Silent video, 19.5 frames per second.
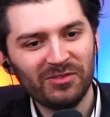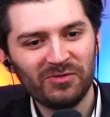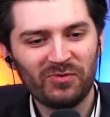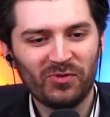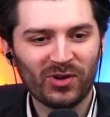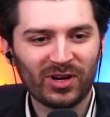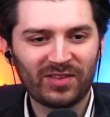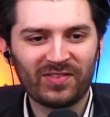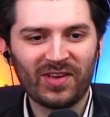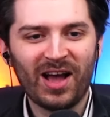
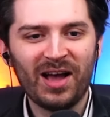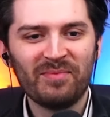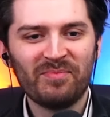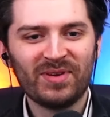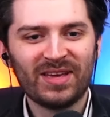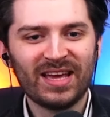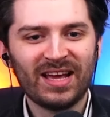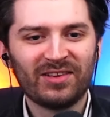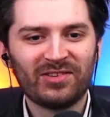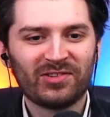For the time
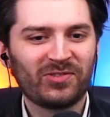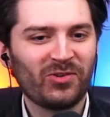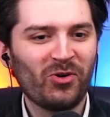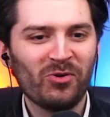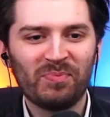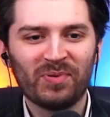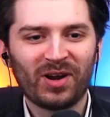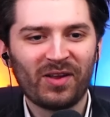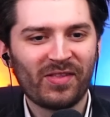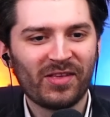being, just all
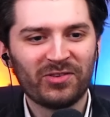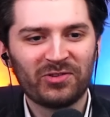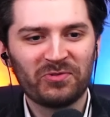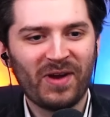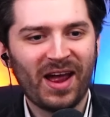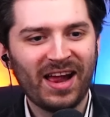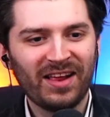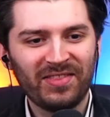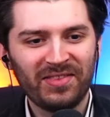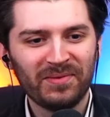put it in
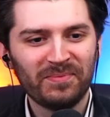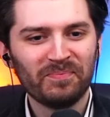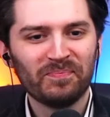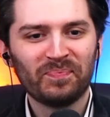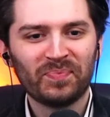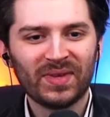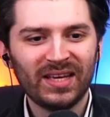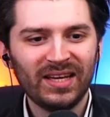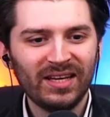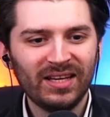strength?
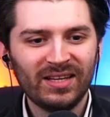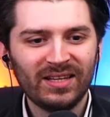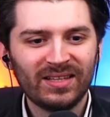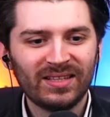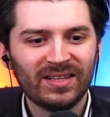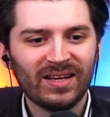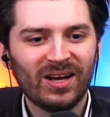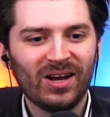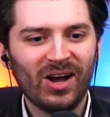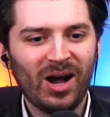
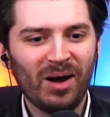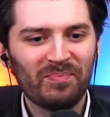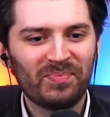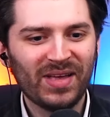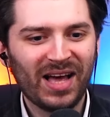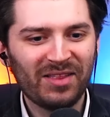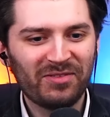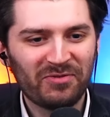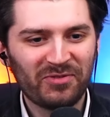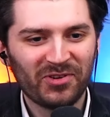Up
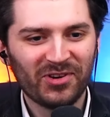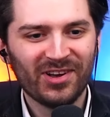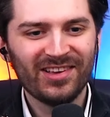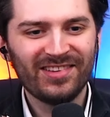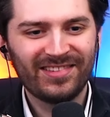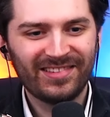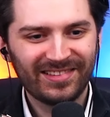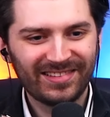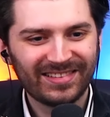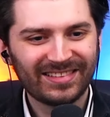that
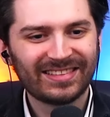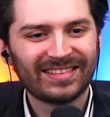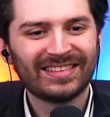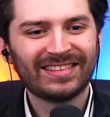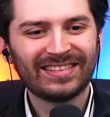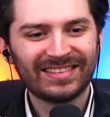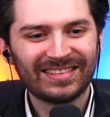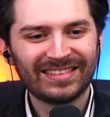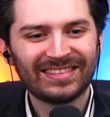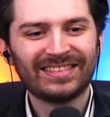first?
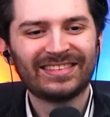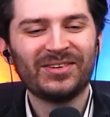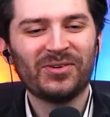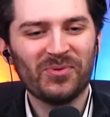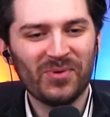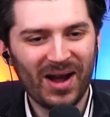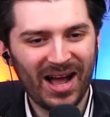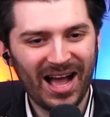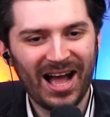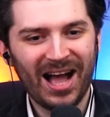
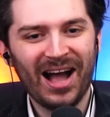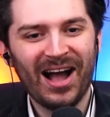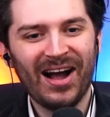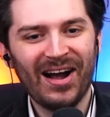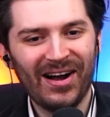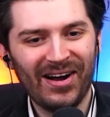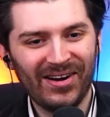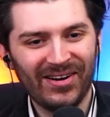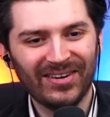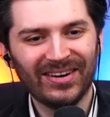
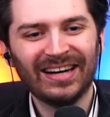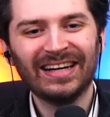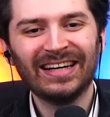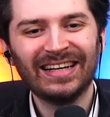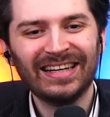Wow.